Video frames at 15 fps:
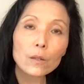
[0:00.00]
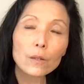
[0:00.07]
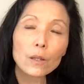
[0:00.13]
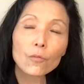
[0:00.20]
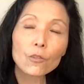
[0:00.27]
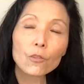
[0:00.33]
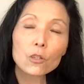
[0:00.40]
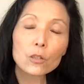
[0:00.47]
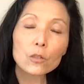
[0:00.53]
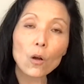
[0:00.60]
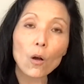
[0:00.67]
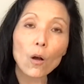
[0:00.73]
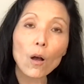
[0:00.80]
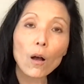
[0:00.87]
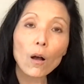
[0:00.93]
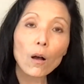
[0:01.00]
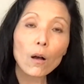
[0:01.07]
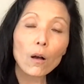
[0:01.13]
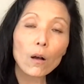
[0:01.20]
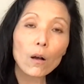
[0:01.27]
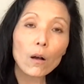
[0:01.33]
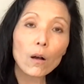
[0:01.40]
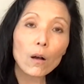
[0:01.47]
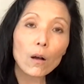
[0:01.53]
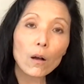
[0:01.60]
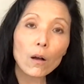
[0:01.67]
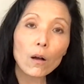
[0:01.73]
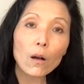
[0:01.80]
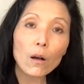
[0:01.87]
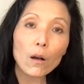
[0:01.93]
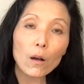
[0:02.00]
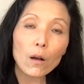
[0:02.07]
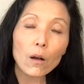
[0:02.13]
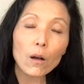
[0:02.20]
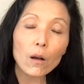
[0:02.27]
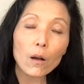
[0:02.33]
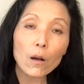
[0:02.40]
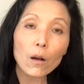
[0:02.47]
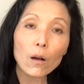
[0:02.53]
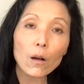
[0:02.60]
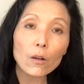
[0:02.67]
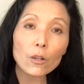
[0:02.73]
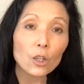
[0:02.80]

If you just go, oh,